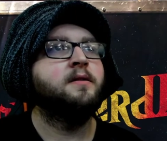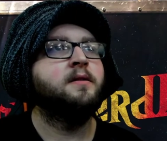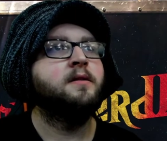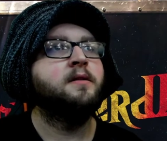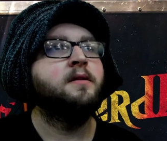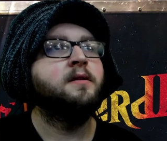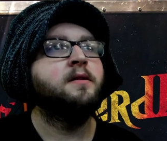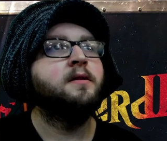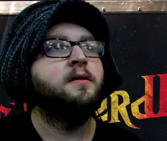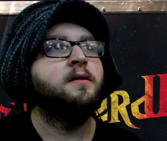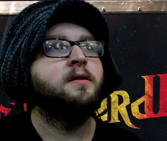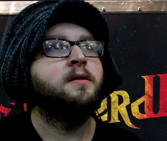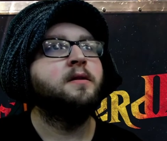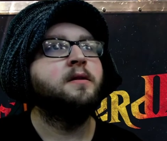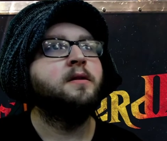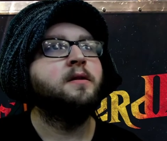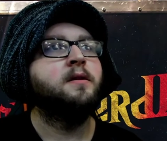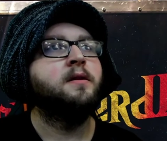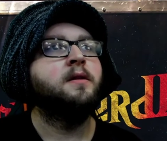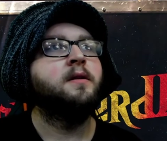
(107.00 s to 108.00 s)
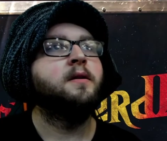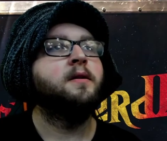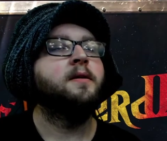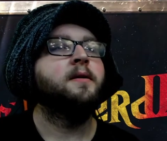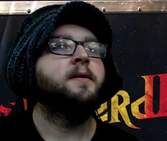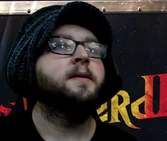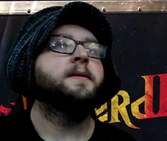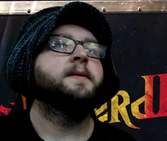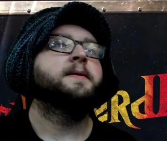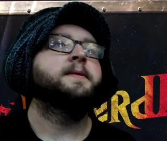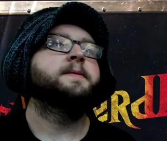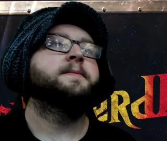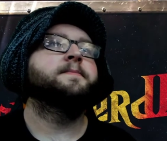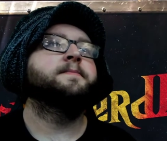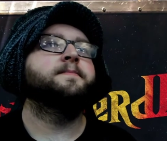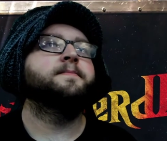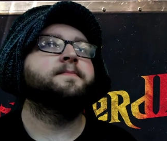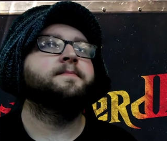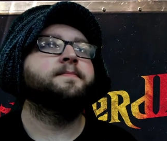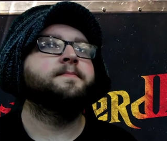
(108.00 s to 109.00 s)

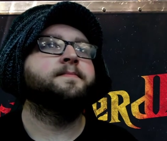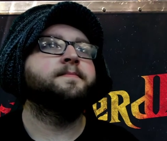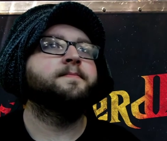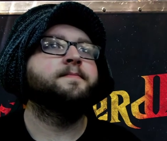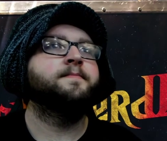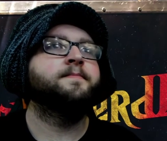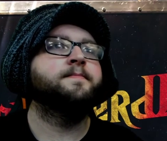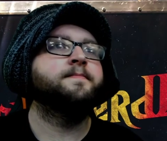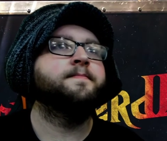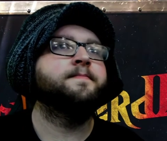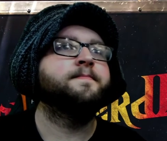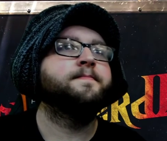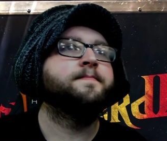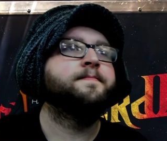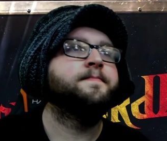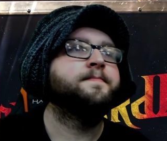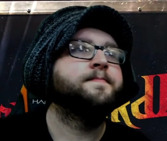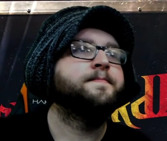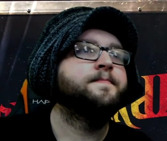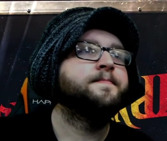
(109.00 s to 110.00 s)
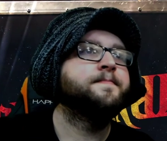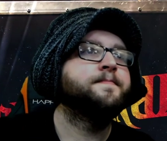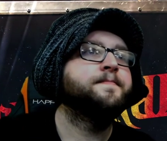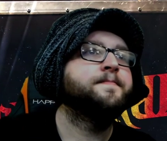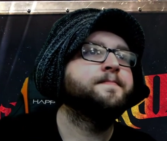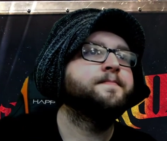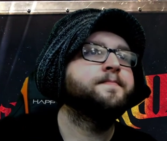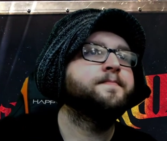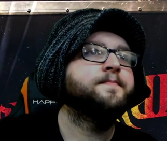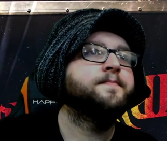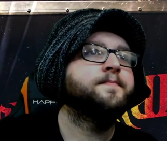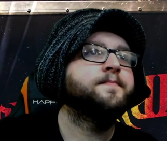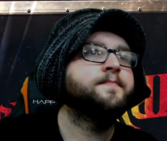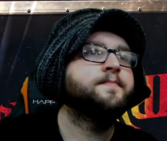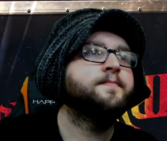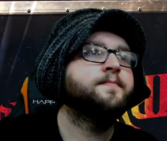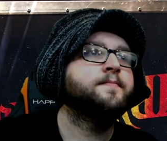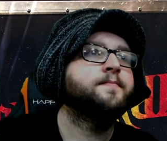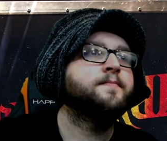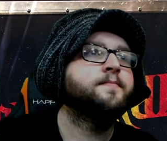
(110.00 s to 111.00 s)

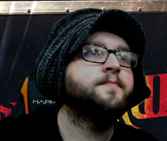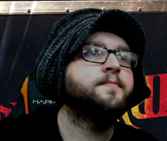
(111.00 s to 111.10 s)
[no speech]